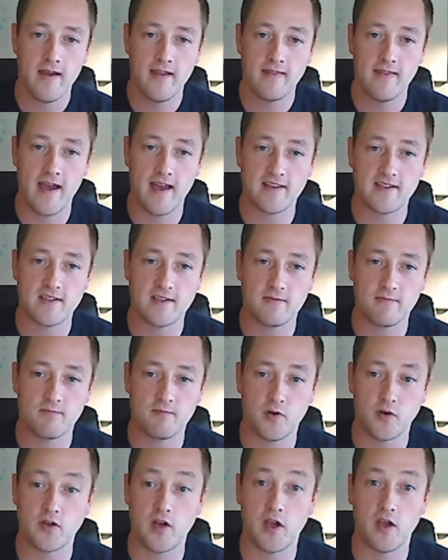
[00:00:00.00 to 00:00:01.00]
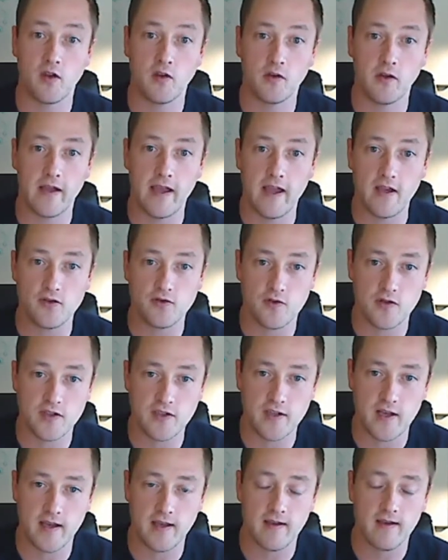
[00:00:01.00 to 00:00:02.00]
that's particularly
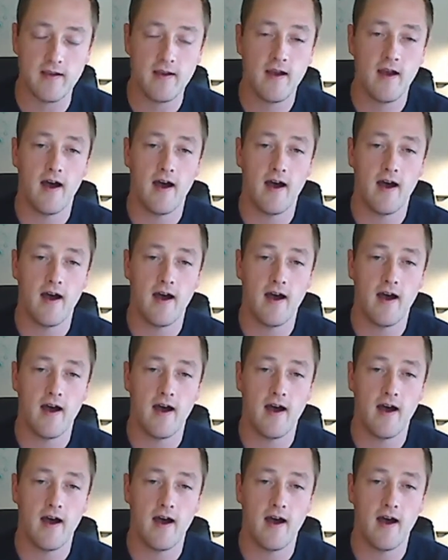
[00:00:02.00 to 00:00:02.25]
interesting.